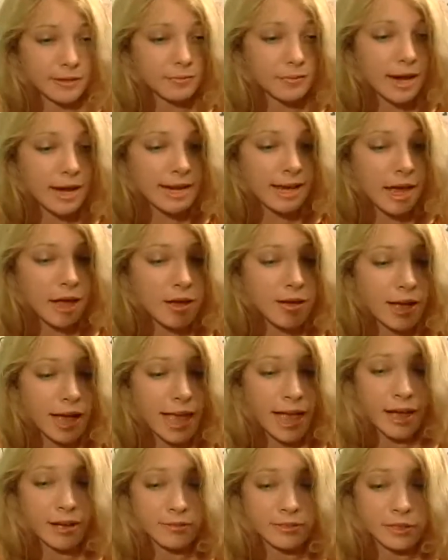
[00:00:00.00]
Right now,
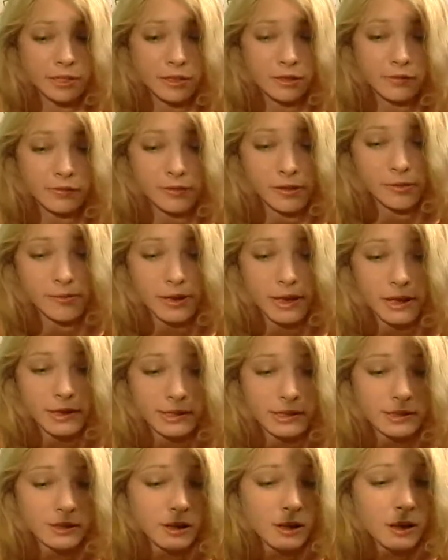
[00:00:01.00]
I have two
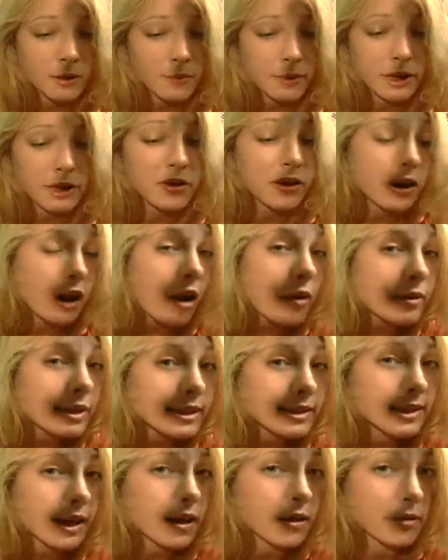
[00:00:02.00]
females, but you can
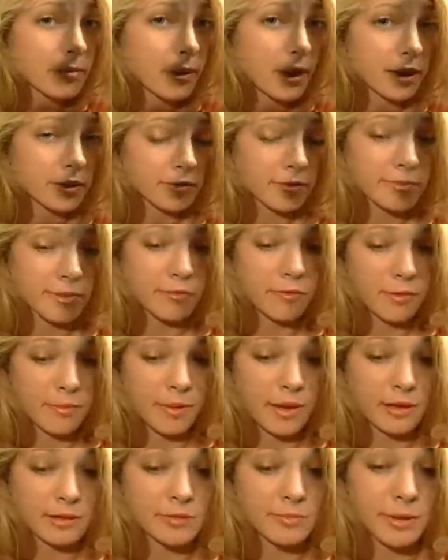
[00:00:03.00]
always tell the males from the
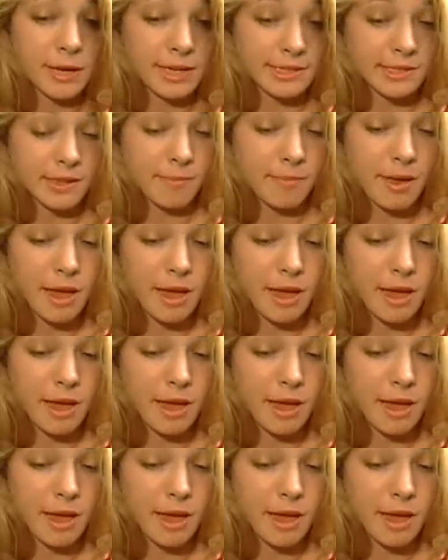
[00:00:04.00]
females because the